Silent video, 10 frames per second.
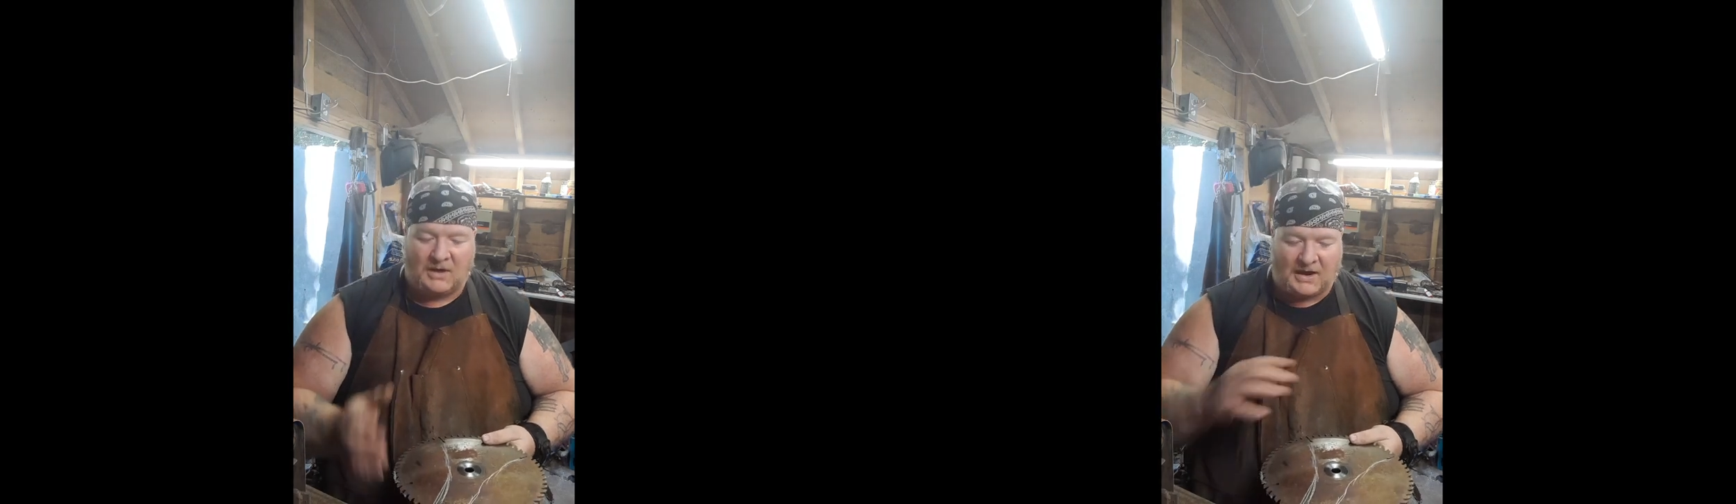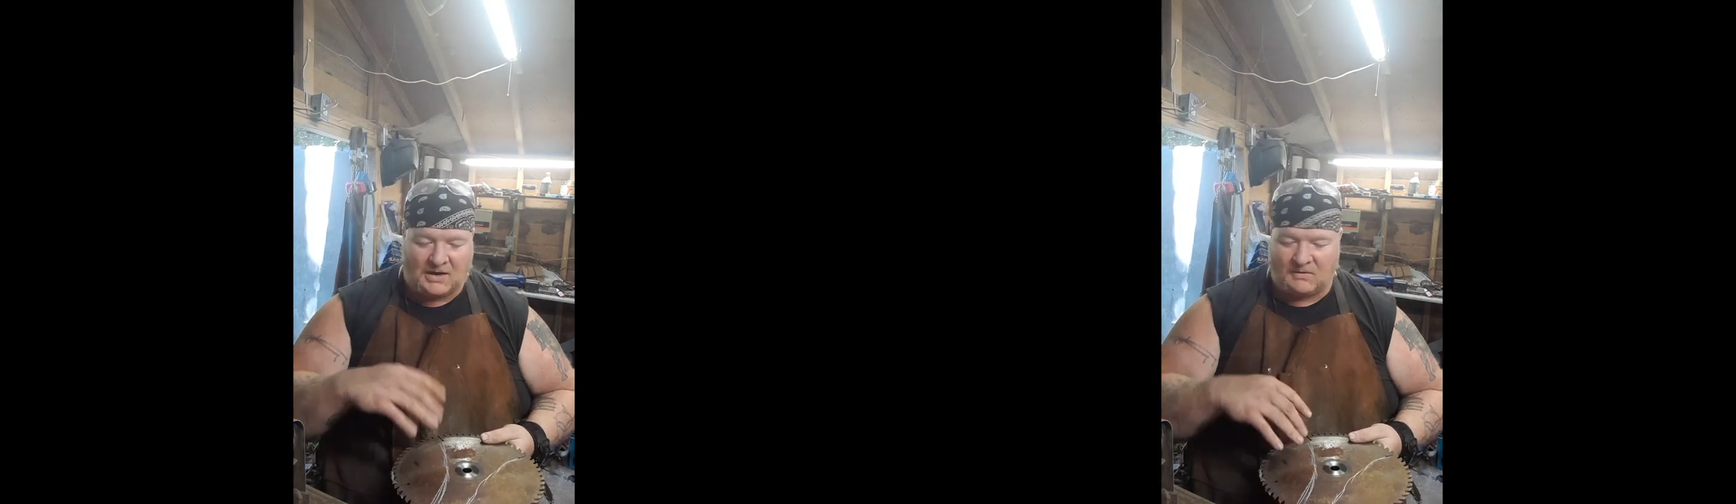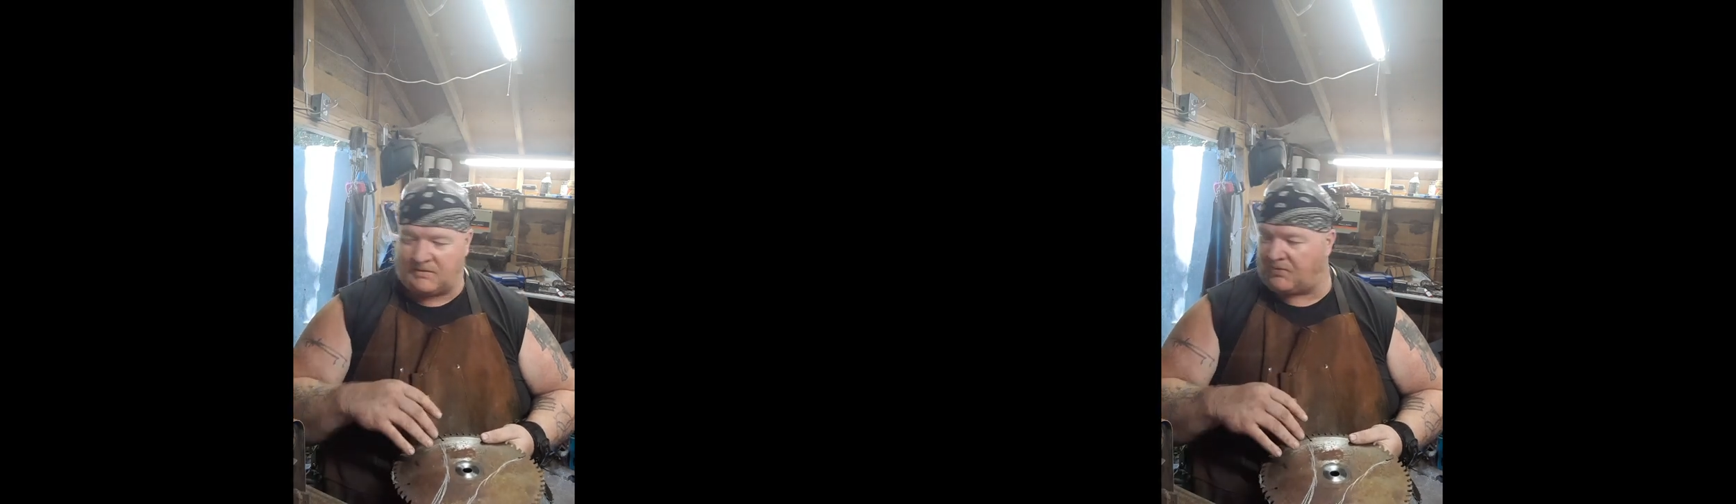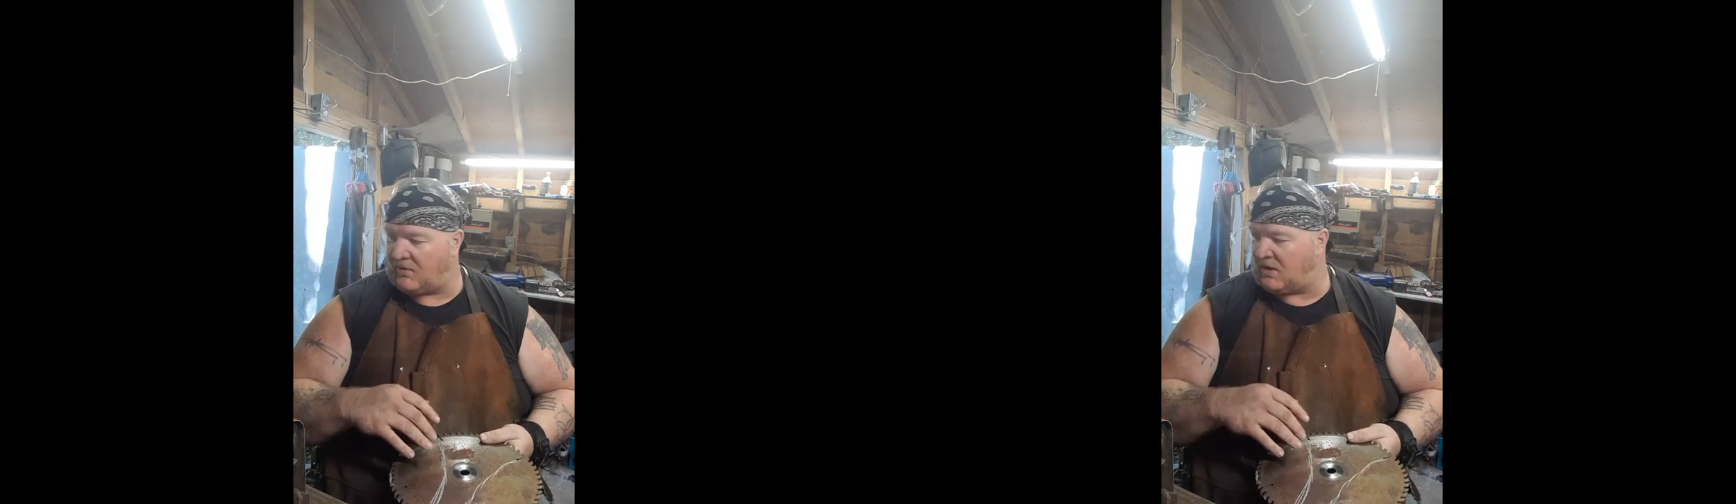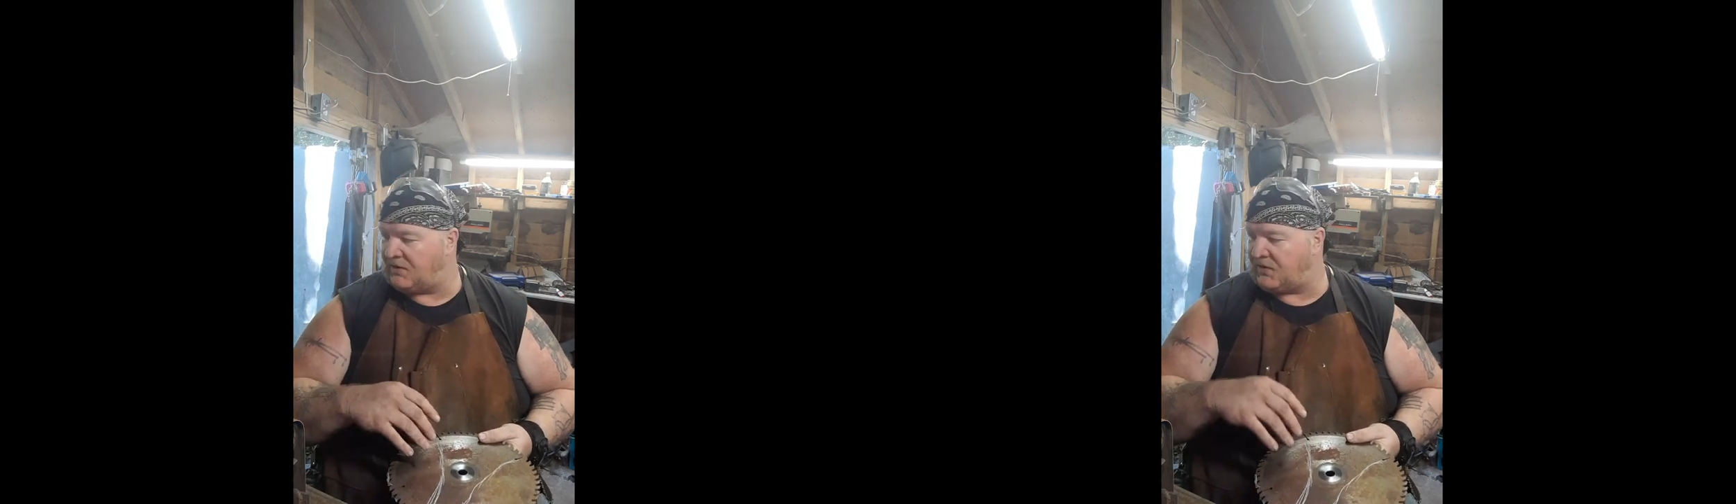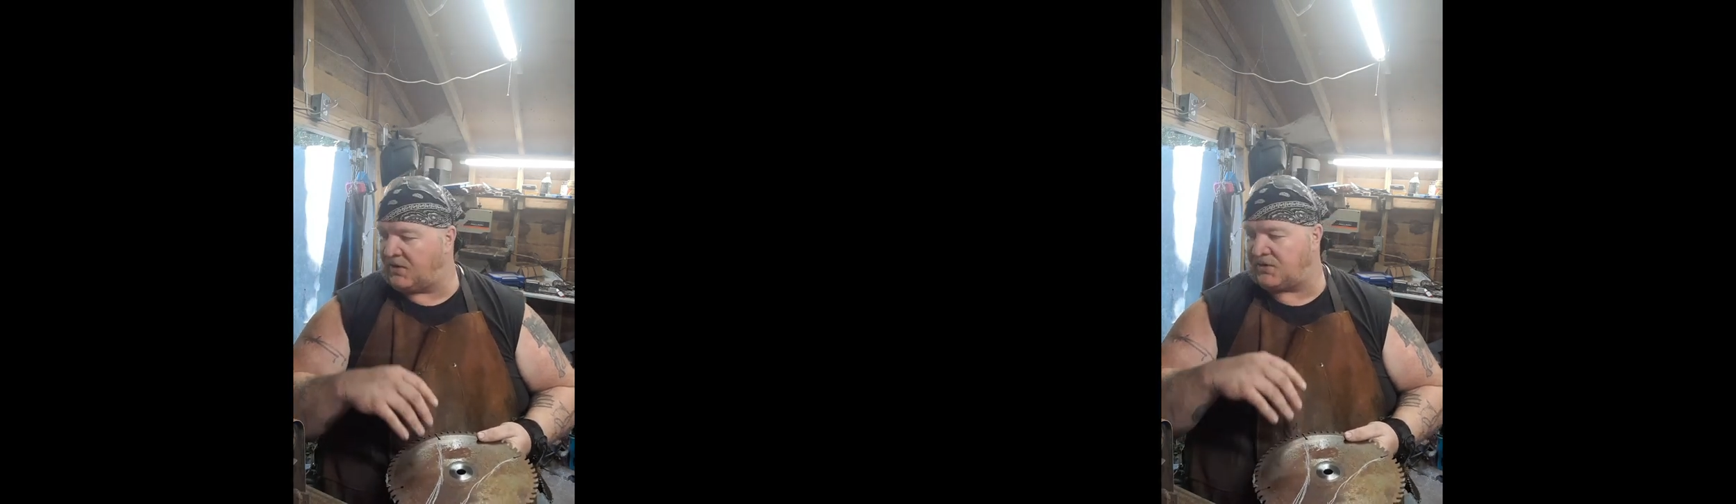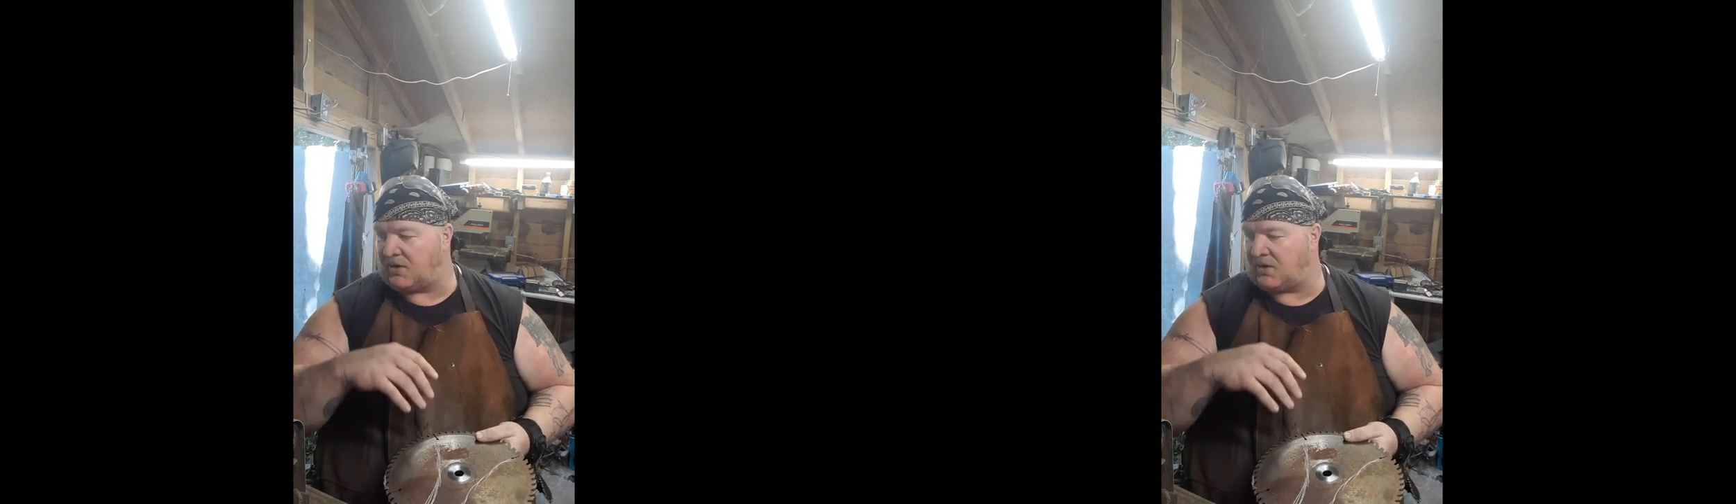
Halloween project.